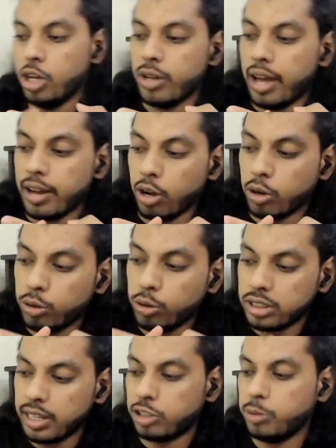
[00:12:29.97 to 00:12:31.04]
The
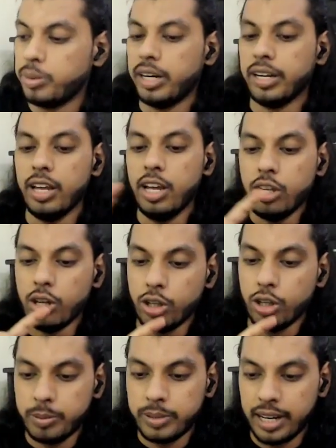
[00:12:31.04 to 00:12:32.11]
courses has to be ready,
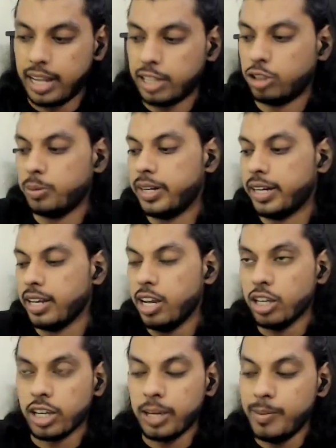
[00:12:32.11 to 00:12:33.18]
your YouTube channel has to be ready,
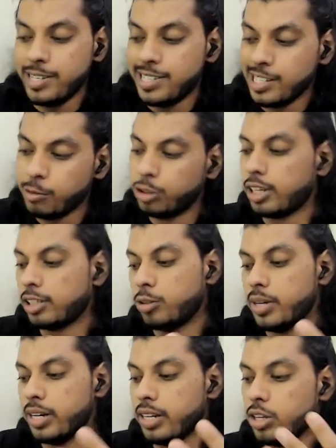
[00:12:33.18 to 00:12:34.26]
your email sequences has to
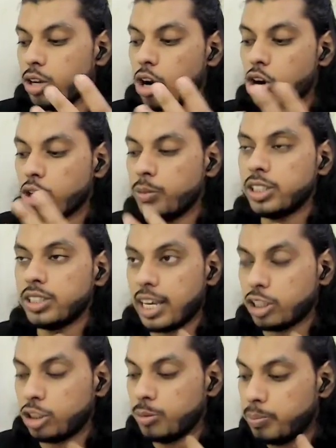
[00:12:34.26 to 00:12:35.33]
be ready, your automations
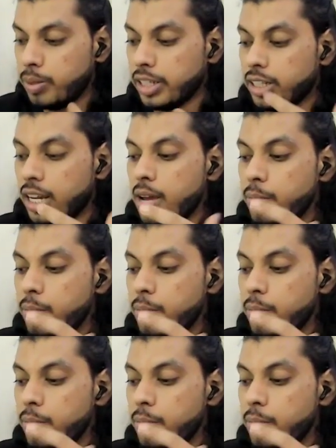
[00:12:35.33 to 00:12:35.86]
has to be placed,